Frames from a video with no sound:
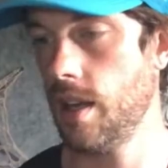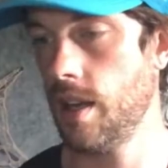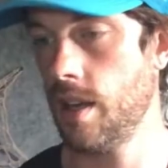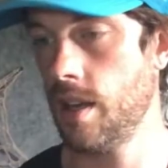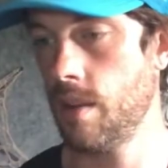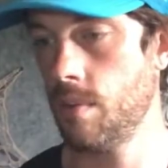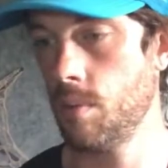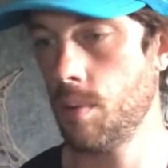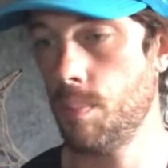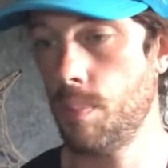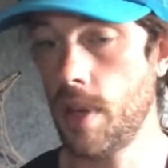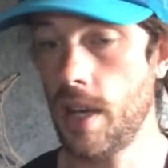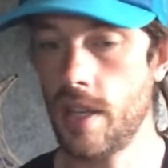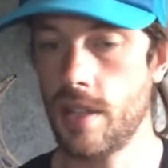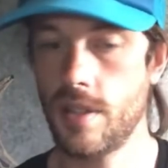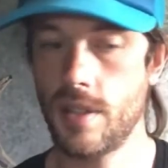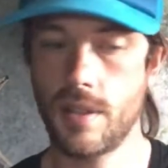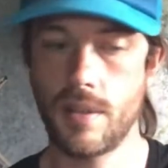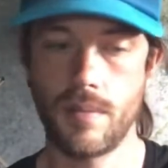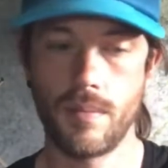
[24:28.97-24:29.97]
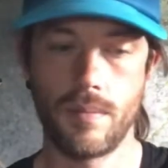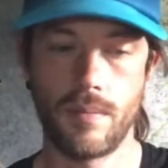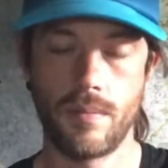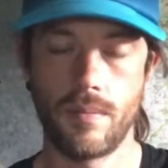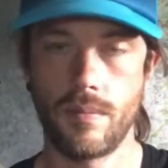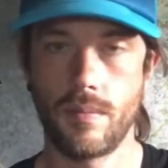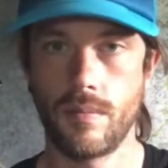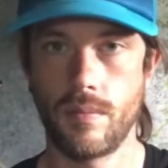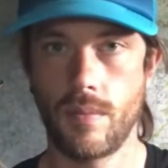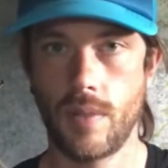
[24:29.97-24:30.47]
We pitched,
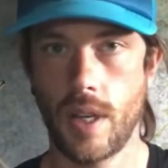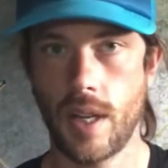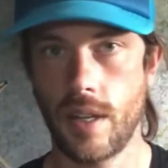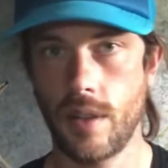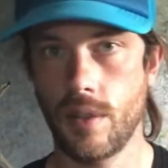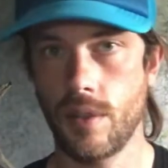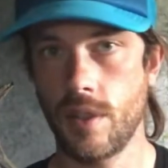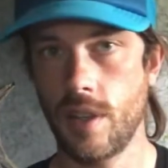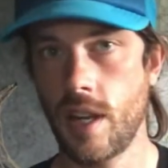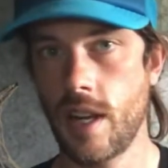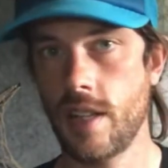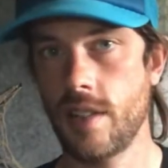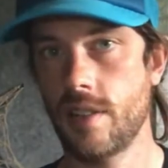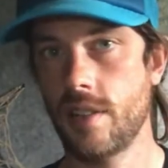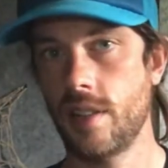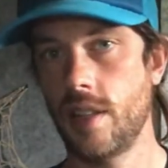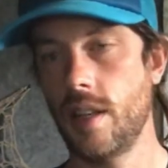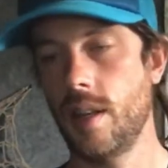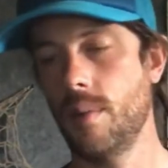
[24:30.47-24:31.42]
had a good night's sleep.